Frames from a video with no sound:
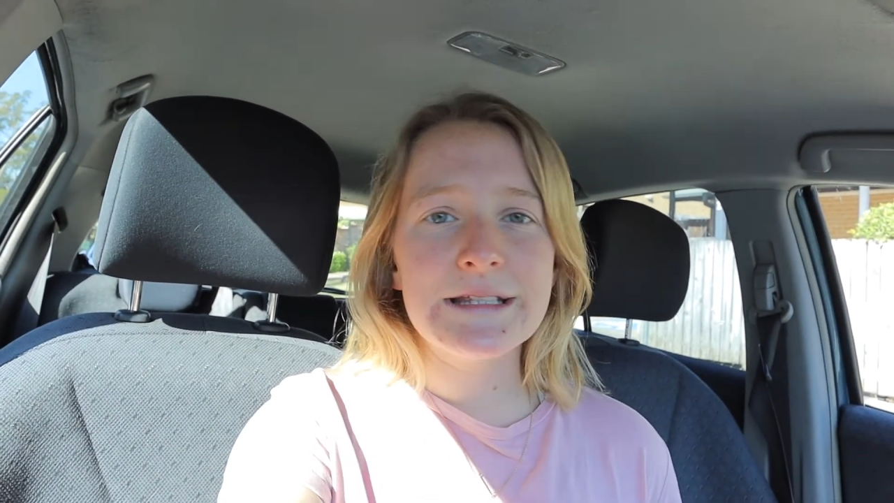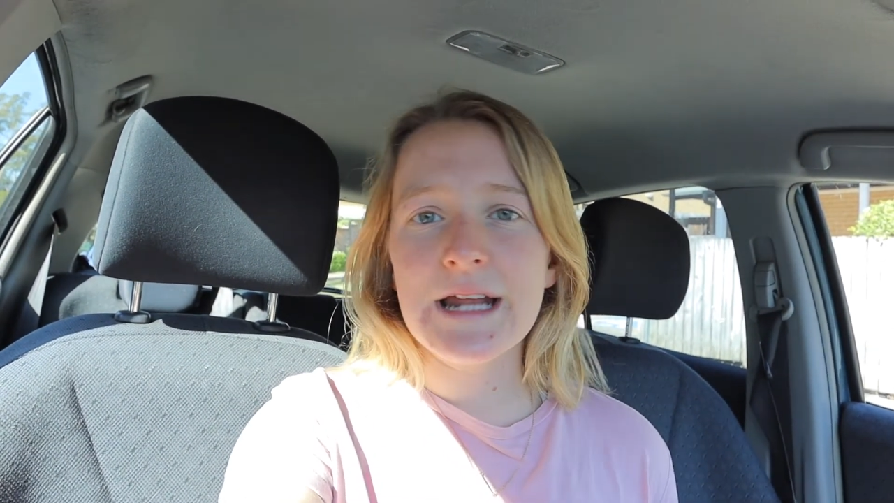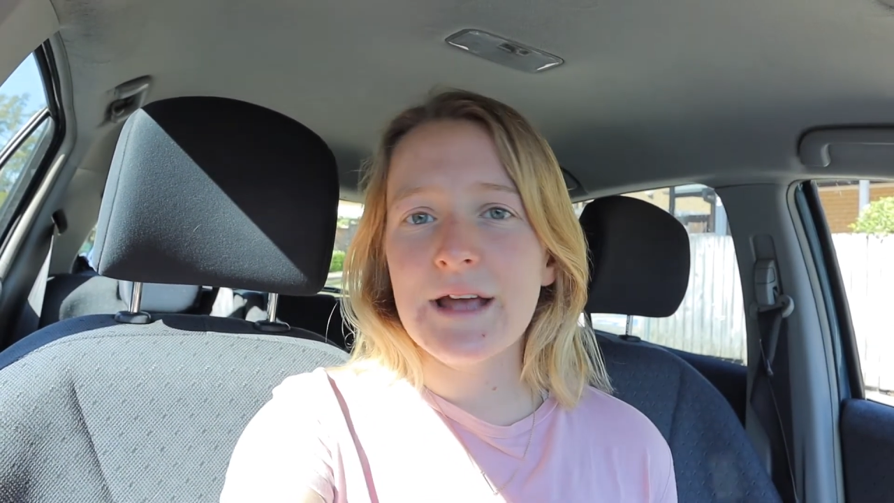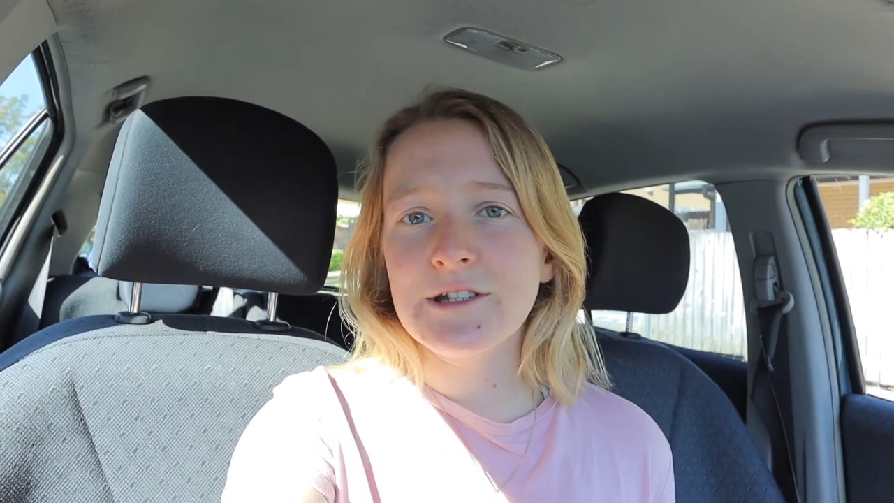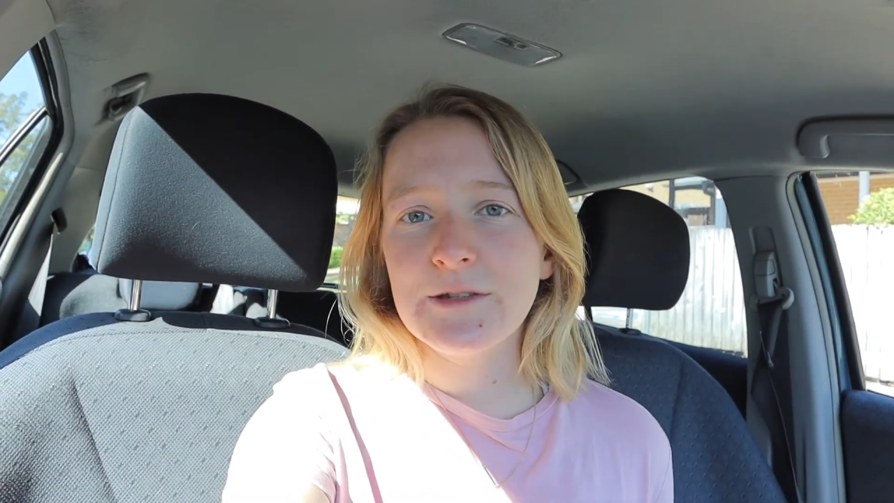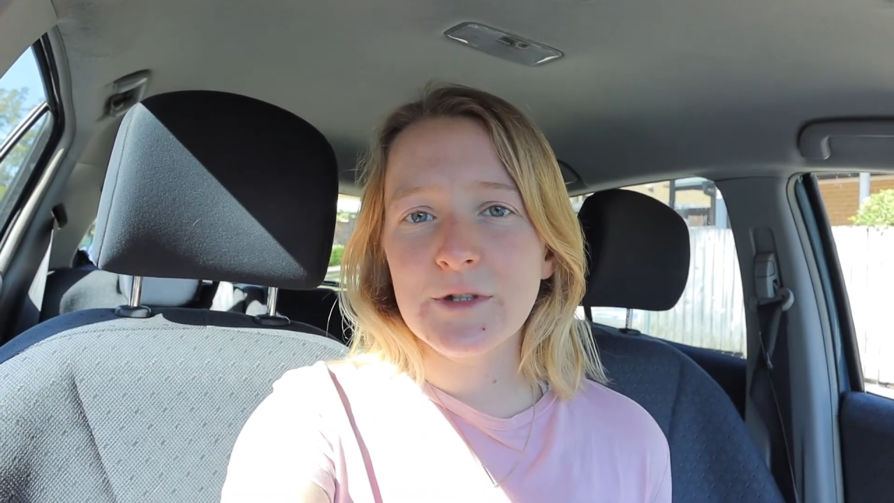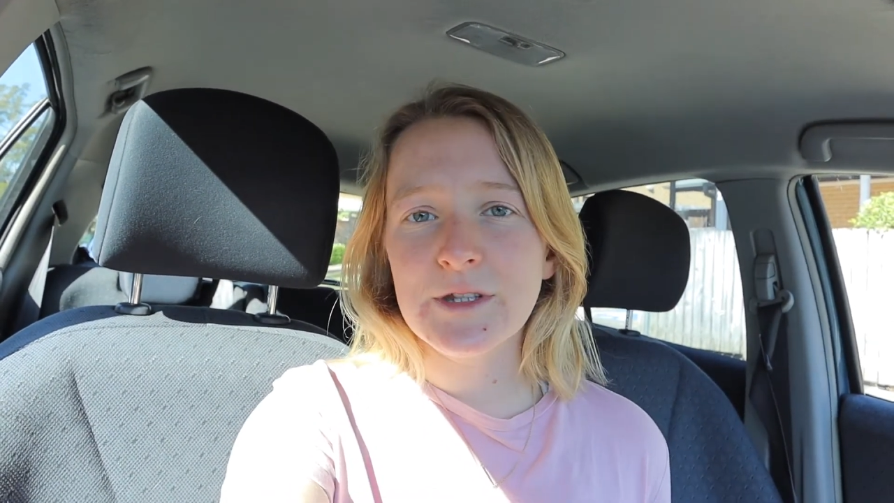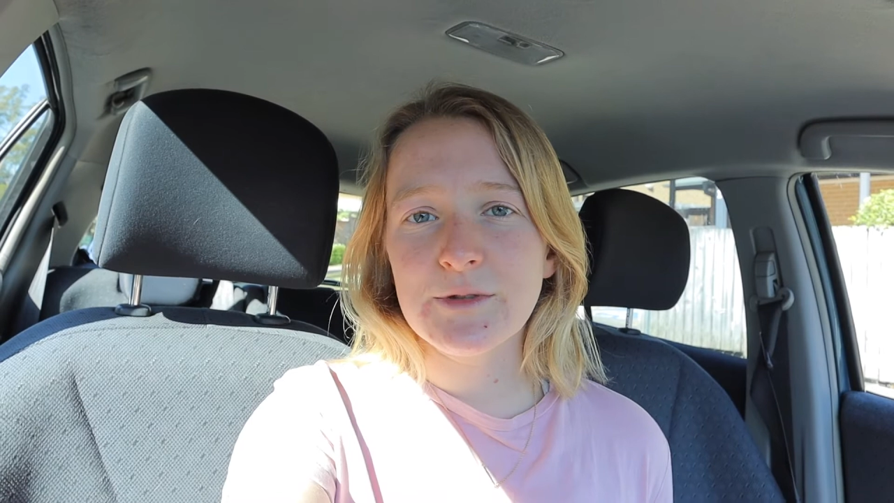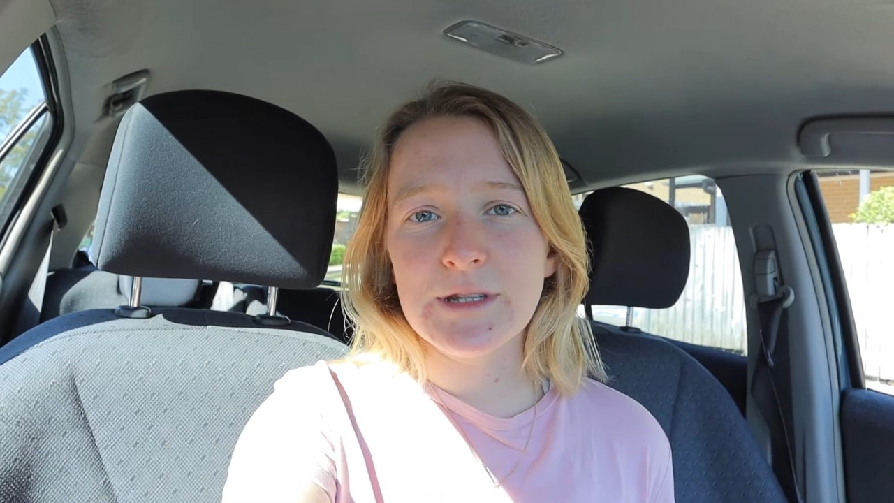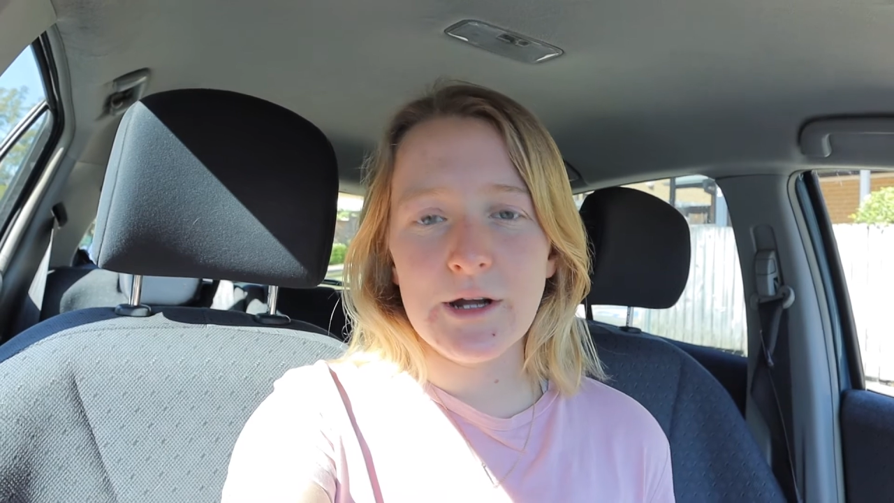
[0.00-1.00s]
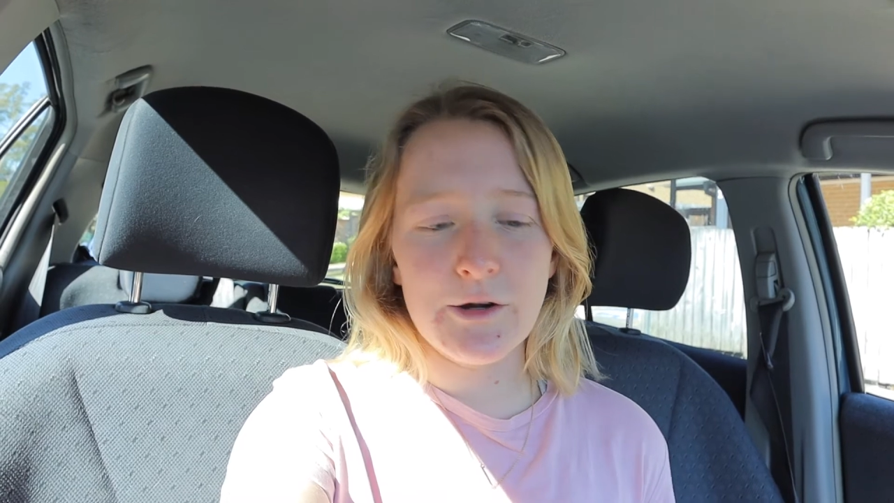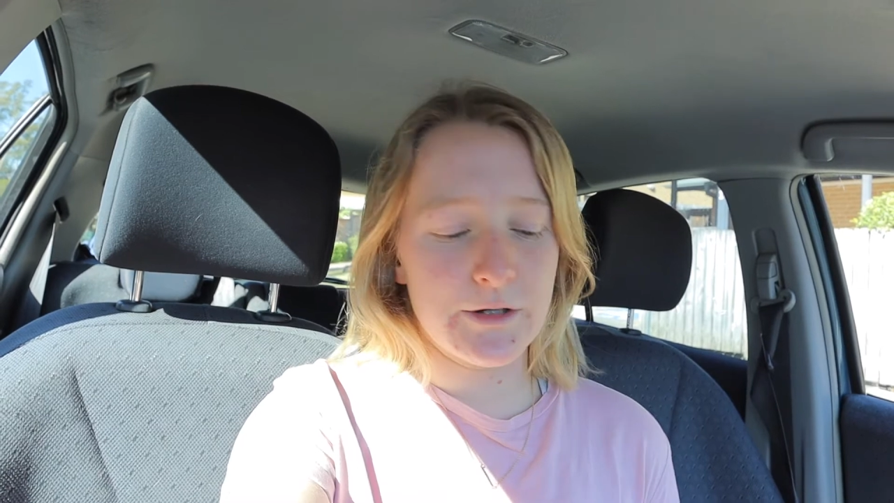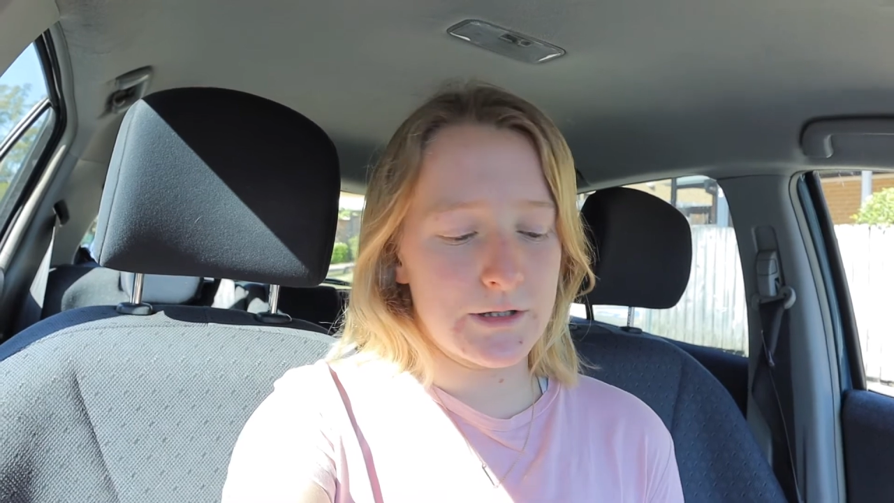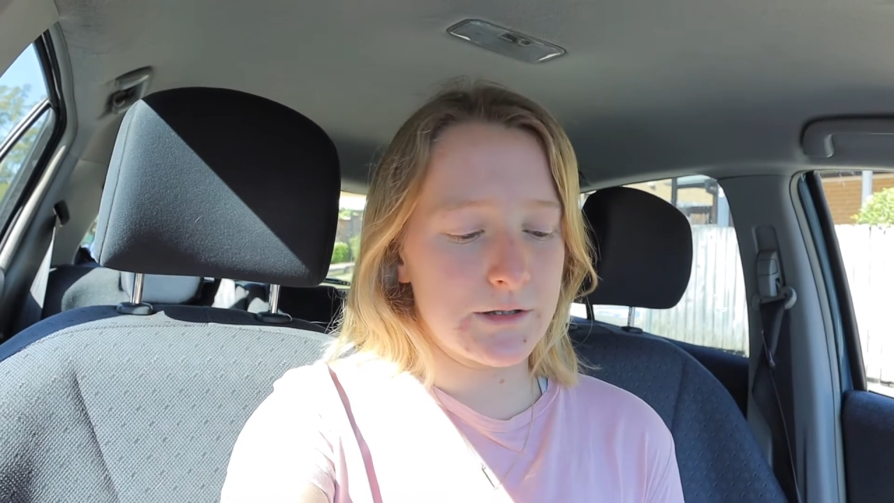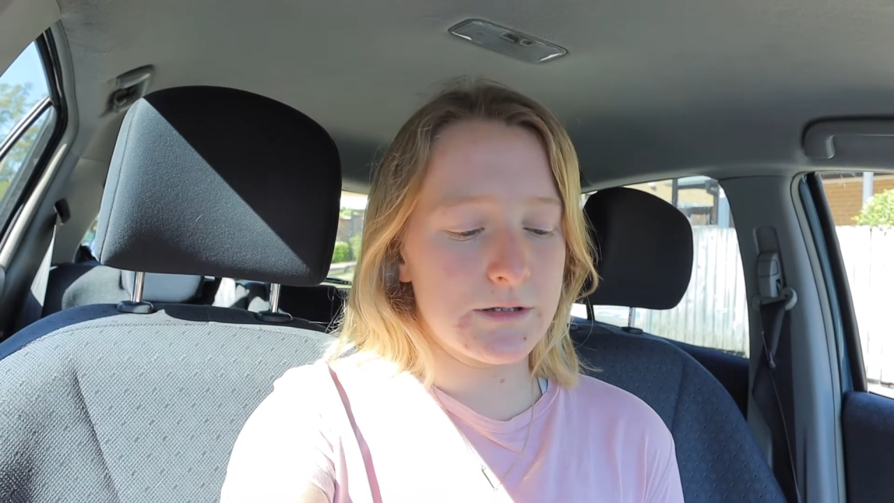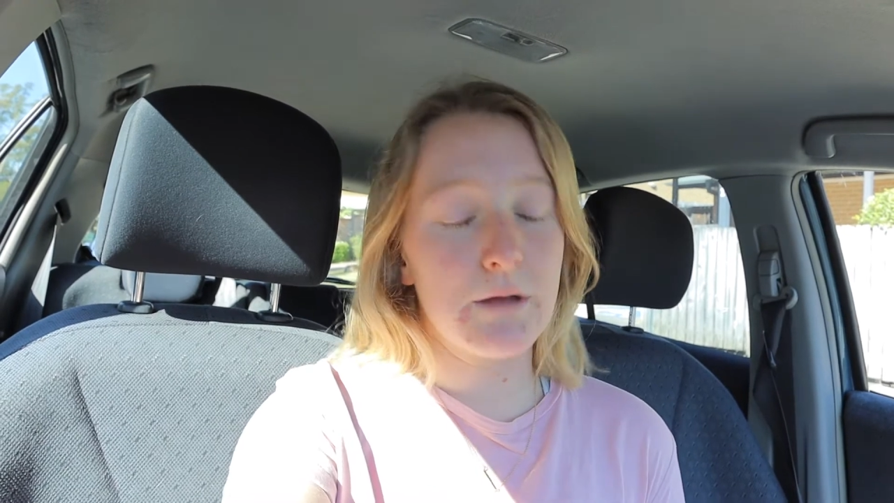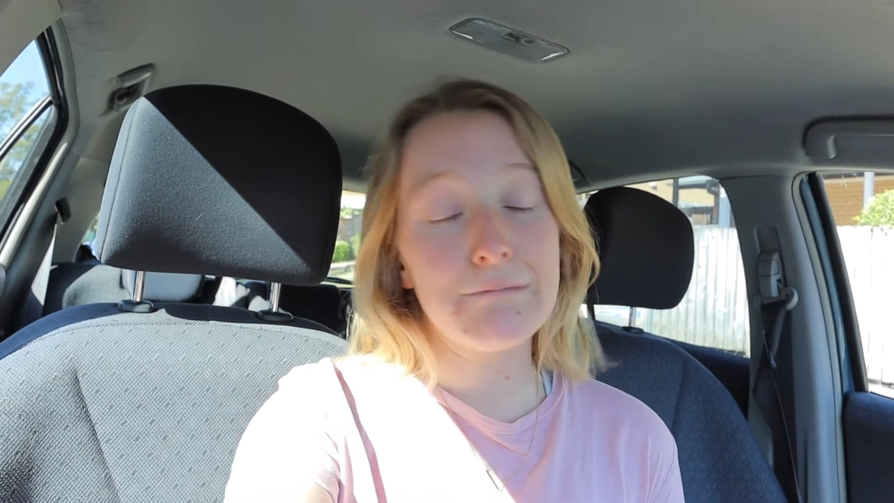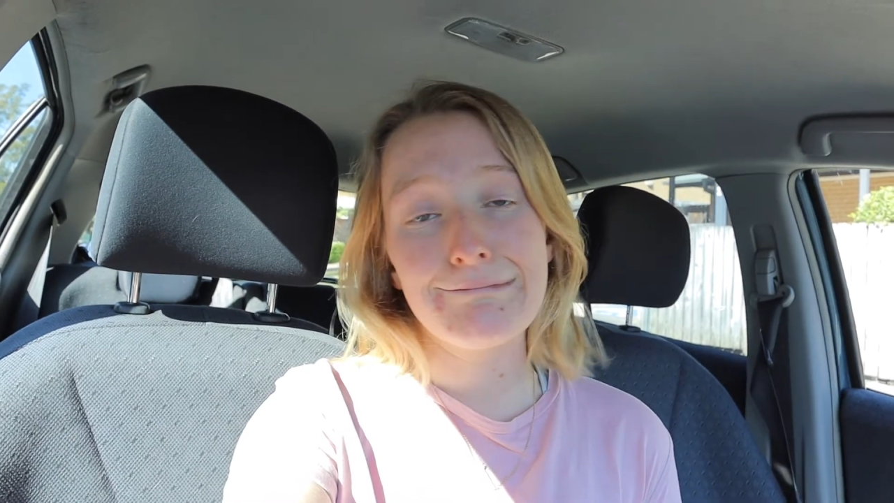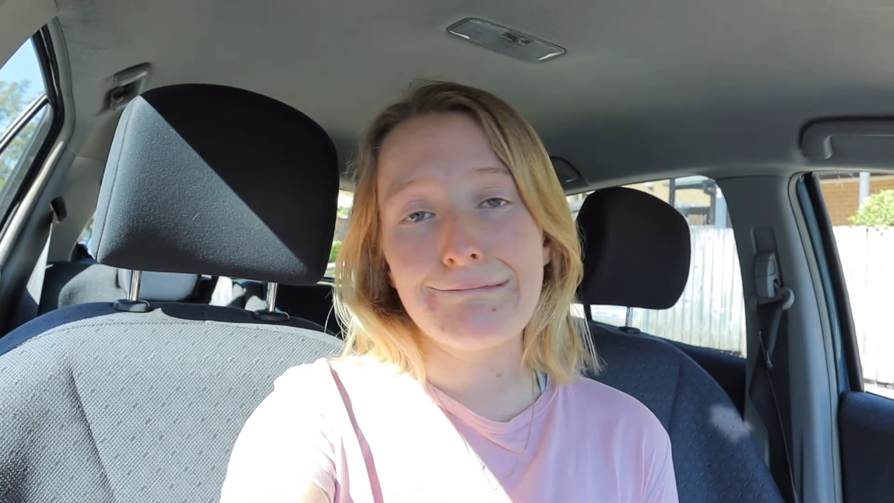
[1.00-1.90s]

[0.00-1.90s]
today just because I wasn't hungry, so I was like,